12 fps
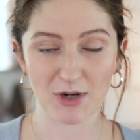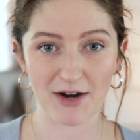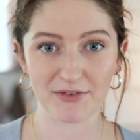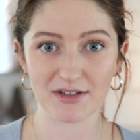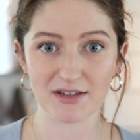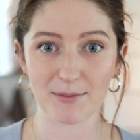
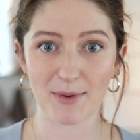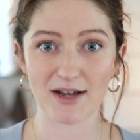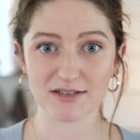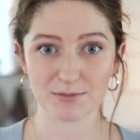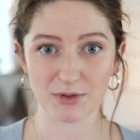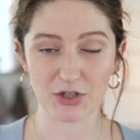profit that they
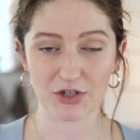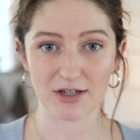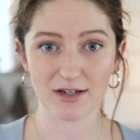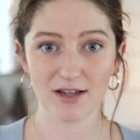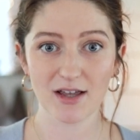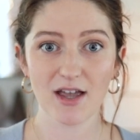possibly
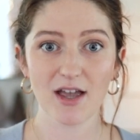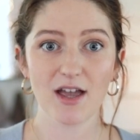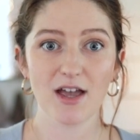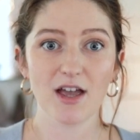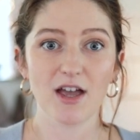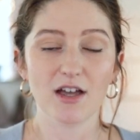could.
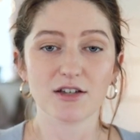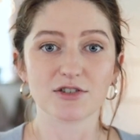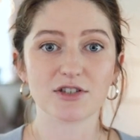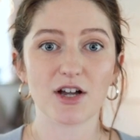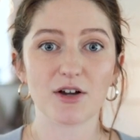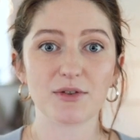
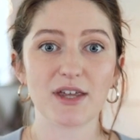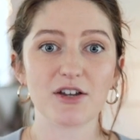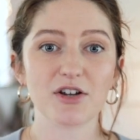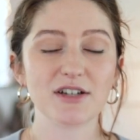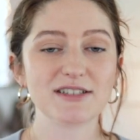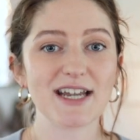So they
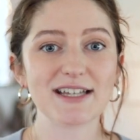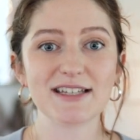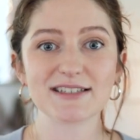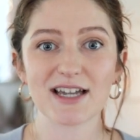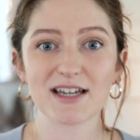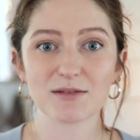could take
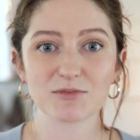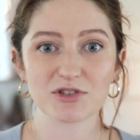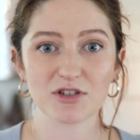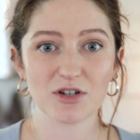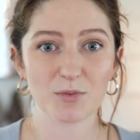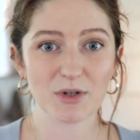these items
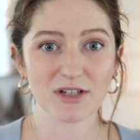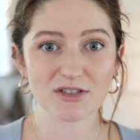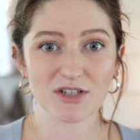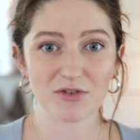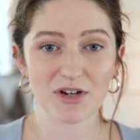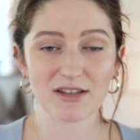to Goodwill
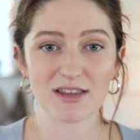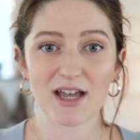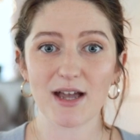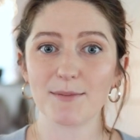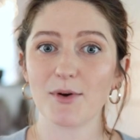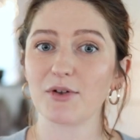and donate
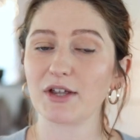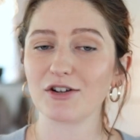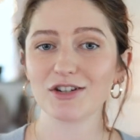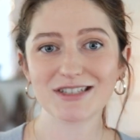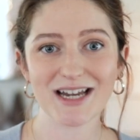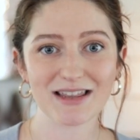them. They
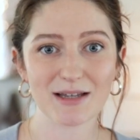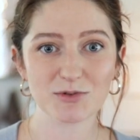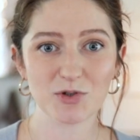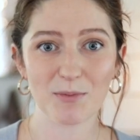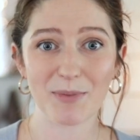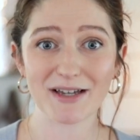could take them
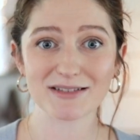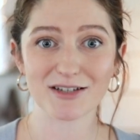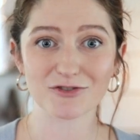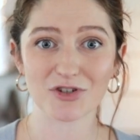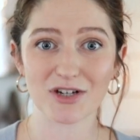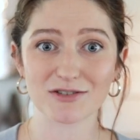to a
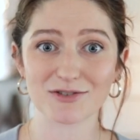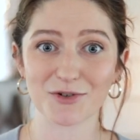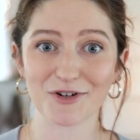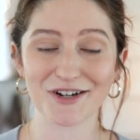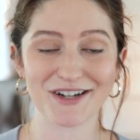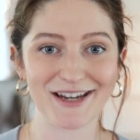buy-sell trade
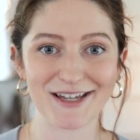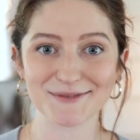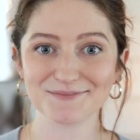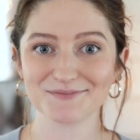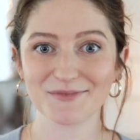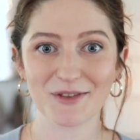store and
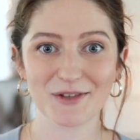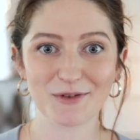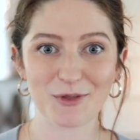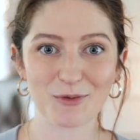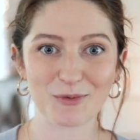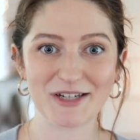get
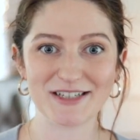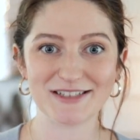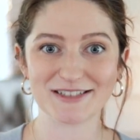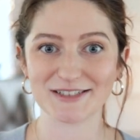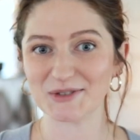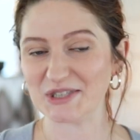$3
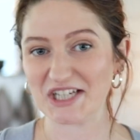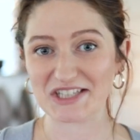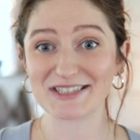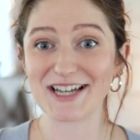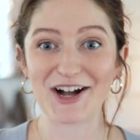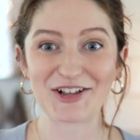to
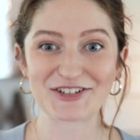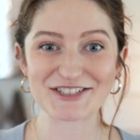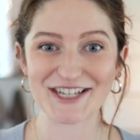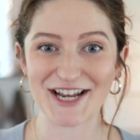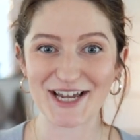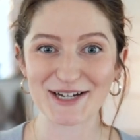
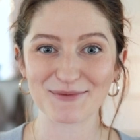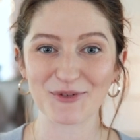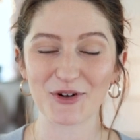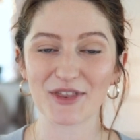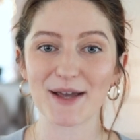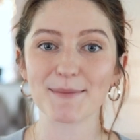$6 an item
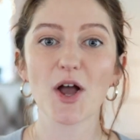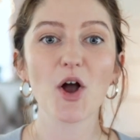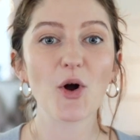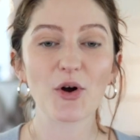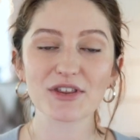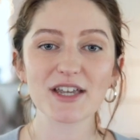for them,
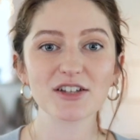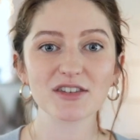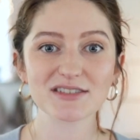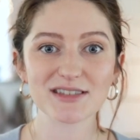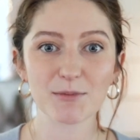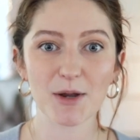or they could
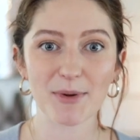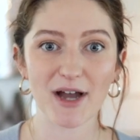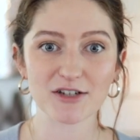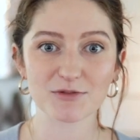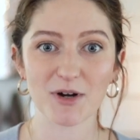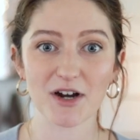list them on
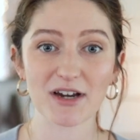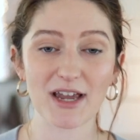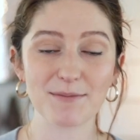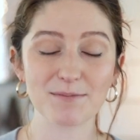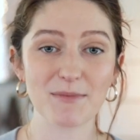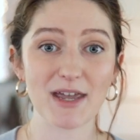Poshmark
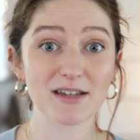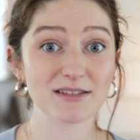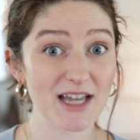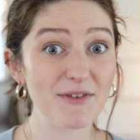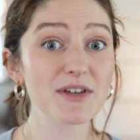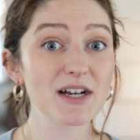and make
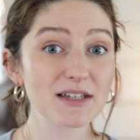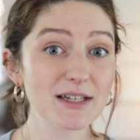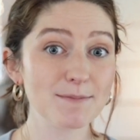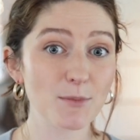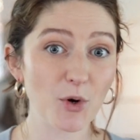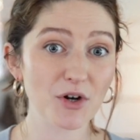
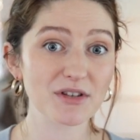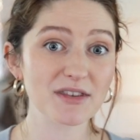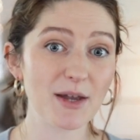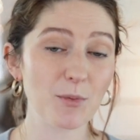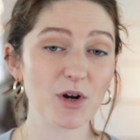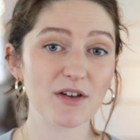definitely more than
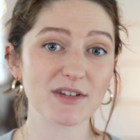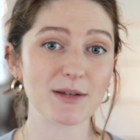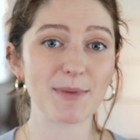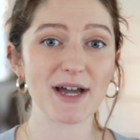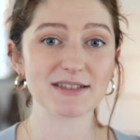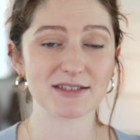they would have at the
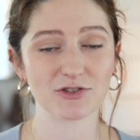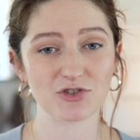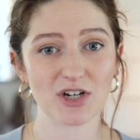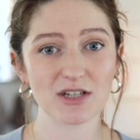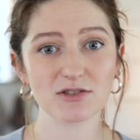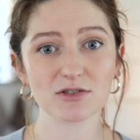buy-sell
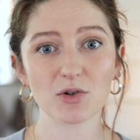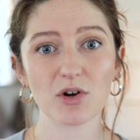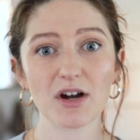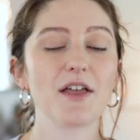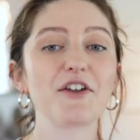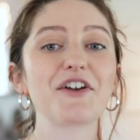trade
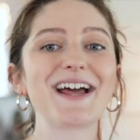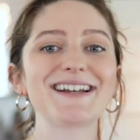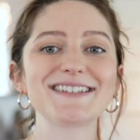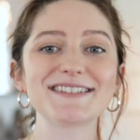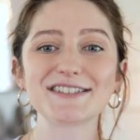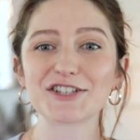store. They're not
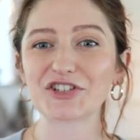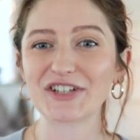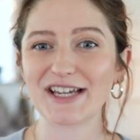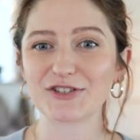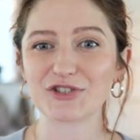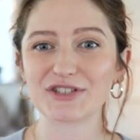
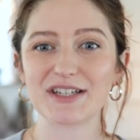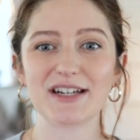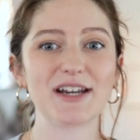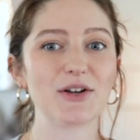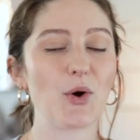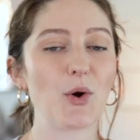necessarily interested
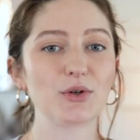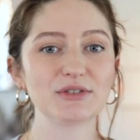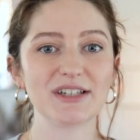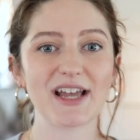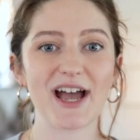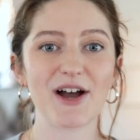in
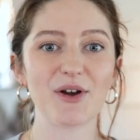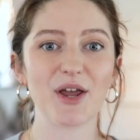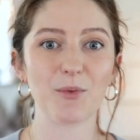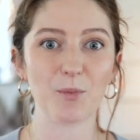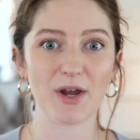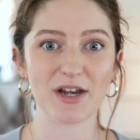holding out
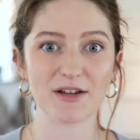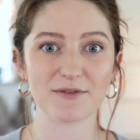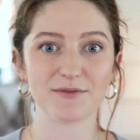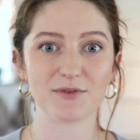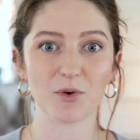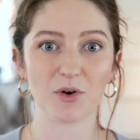and waiting
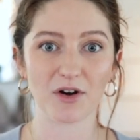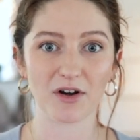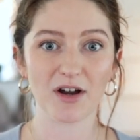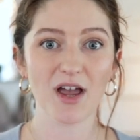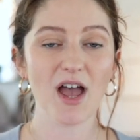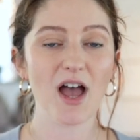for